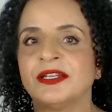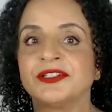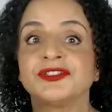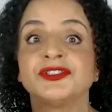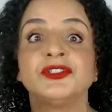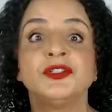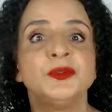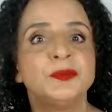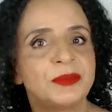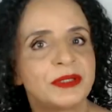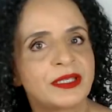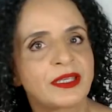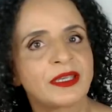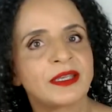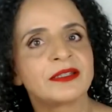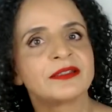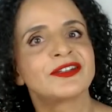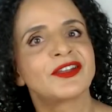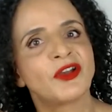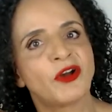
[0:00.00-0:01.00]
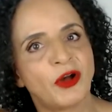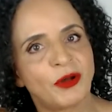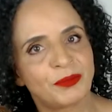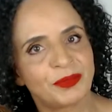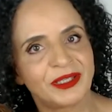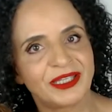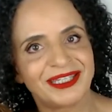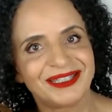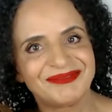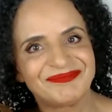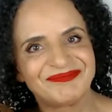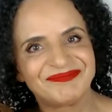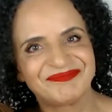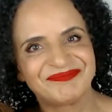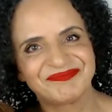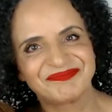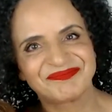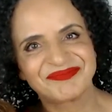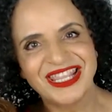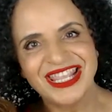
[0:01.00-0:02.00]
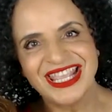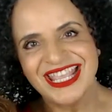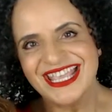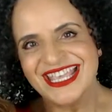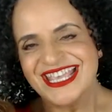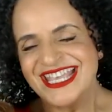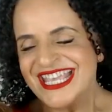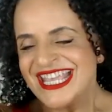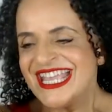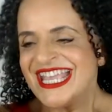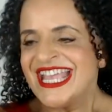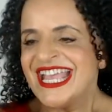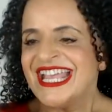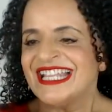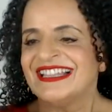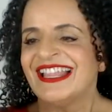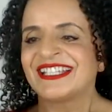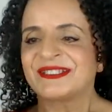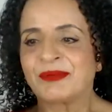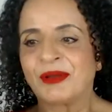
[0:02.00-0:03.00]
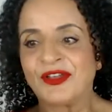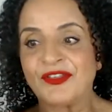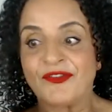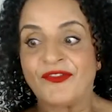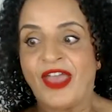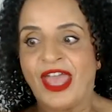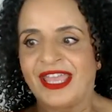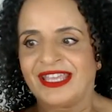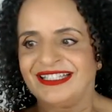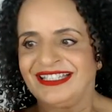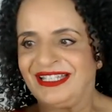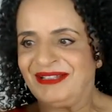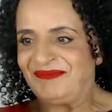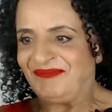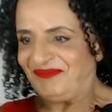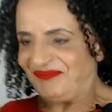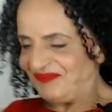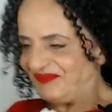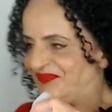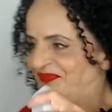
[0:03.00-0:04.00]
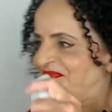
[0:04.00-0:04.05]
a duplicate copy. Let's put the veil in.